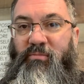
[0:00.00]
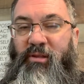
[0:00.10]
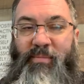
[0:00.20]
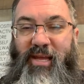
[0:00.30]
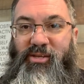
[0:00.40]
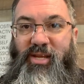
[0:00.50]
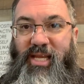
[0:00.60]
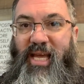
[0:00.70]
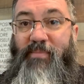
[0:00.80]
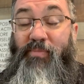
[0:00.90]
best you can
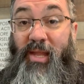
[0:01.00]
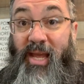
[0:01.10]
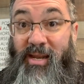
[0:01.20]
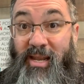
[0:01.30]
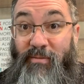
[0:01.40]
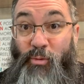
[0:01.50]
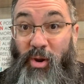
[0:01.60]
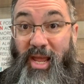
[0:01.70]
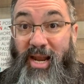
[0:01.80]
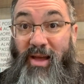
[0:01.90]
get, and
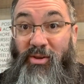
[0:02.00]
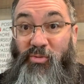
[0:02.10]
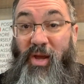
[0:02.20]
4K now as